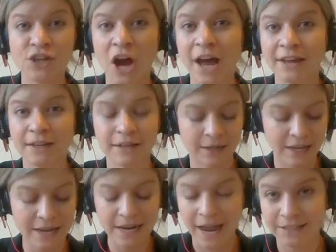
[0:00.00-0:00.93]
not
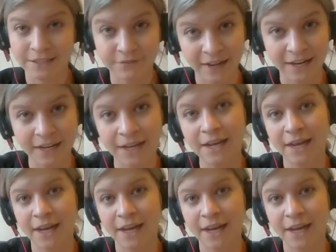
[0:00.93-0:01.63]
inactivated.